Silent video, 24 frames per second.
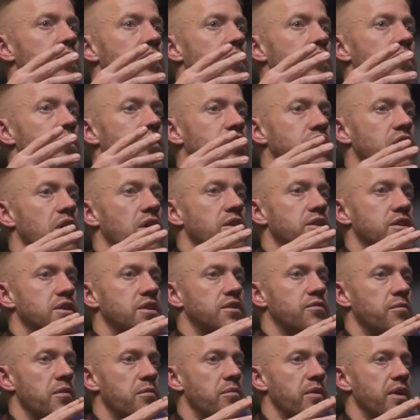the chances
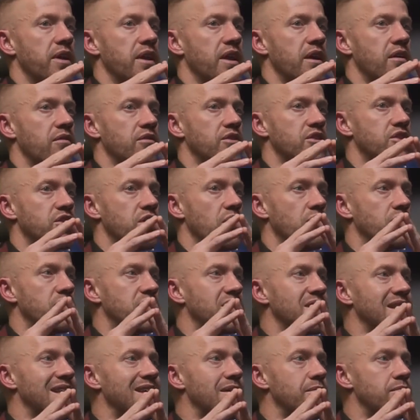of me being here are so
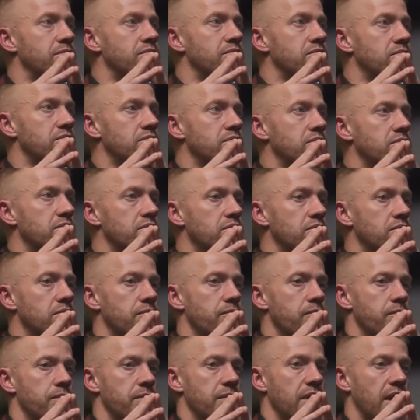slim
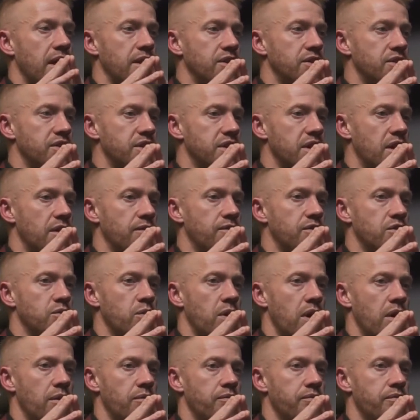and yourself as
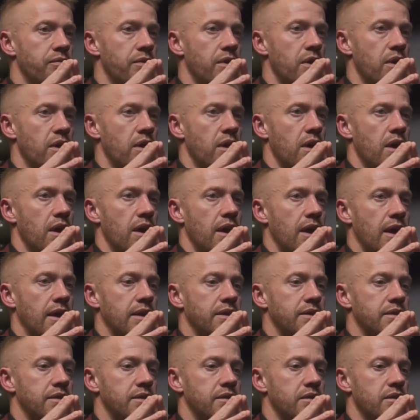well.
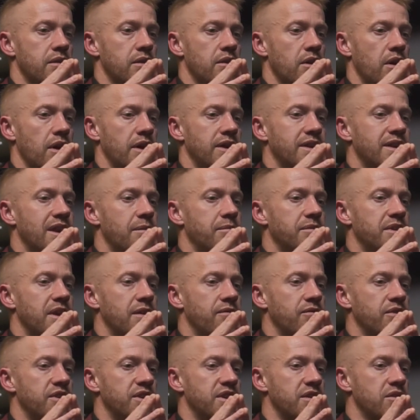And I attempt
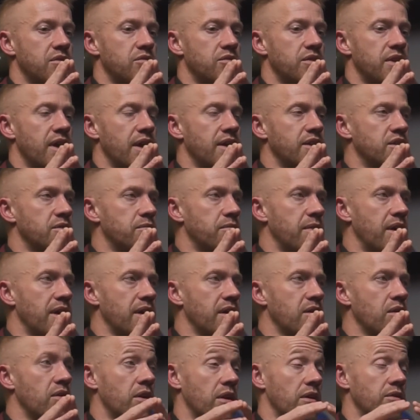every single day to make,
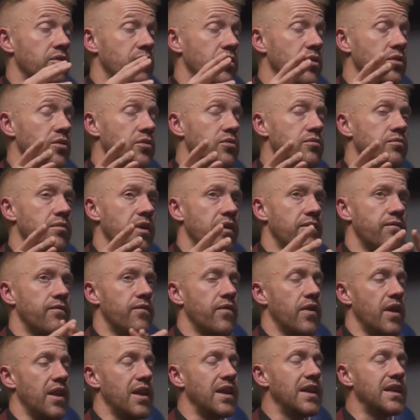oh, and I do, make
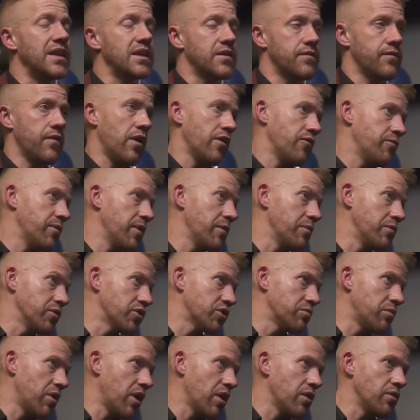at least five people
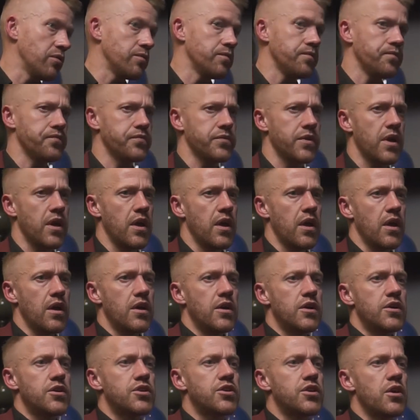smile.
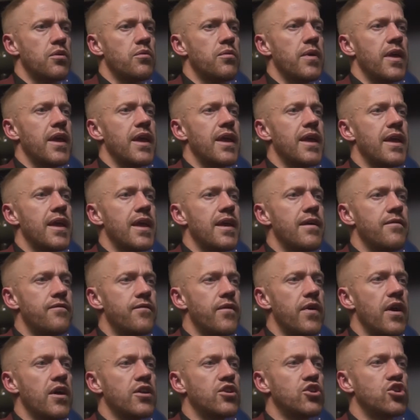So if
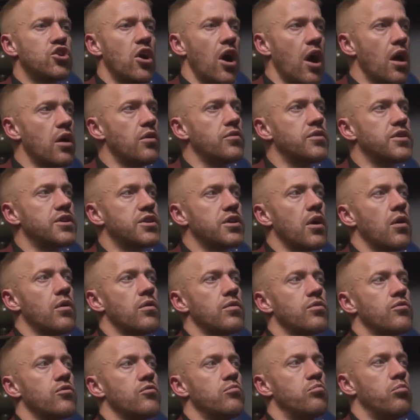a child is going
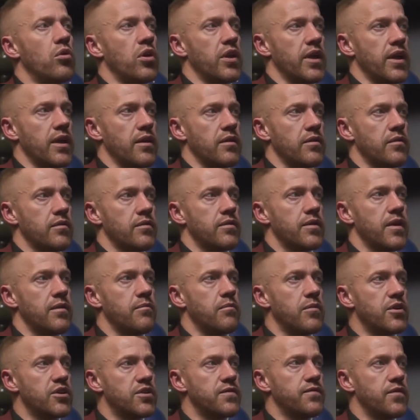through bullying, they
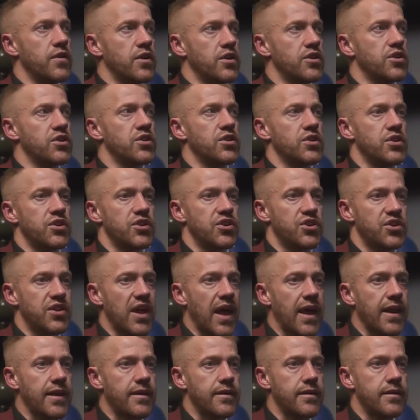must first
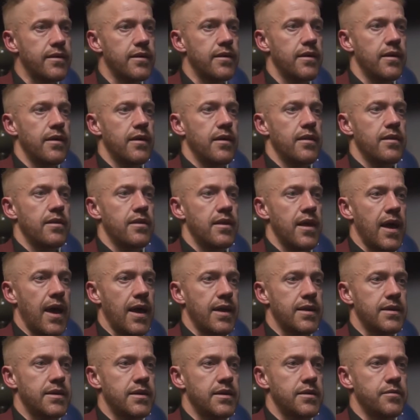understand
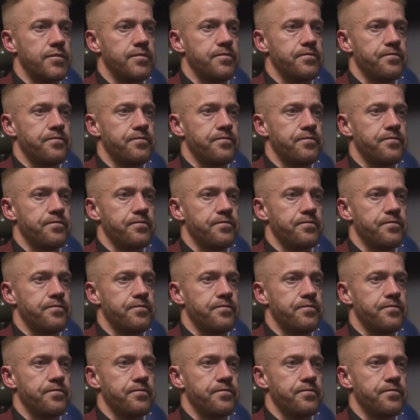that,